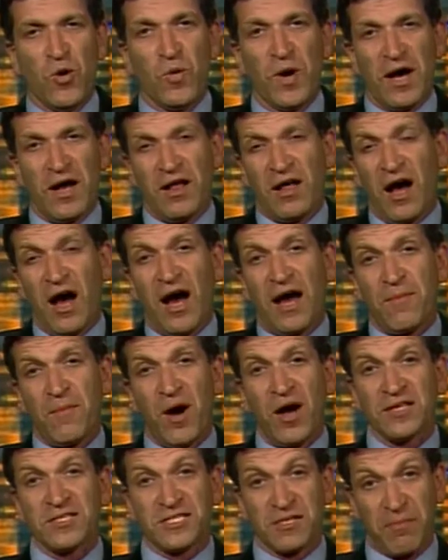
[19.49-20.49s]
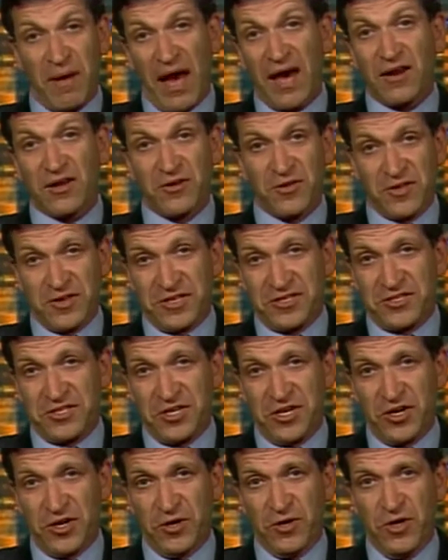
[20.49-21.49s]
Well, I'm on sabbatical
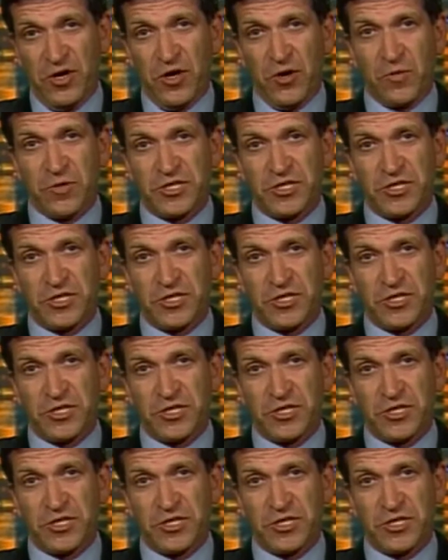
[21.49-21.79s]
this year,